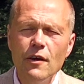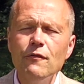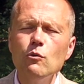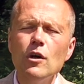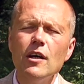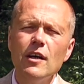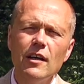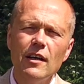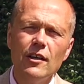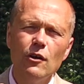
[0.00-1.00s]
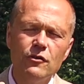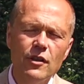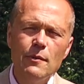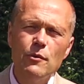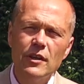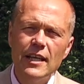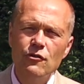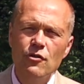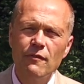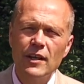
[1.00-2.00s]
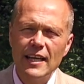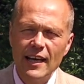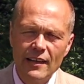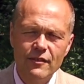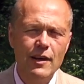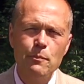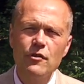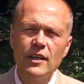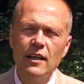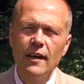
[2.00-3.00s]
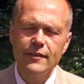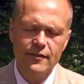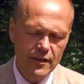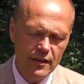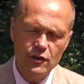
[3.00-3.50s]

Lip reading: If you were, you know, deliberately traveling exceptionally light,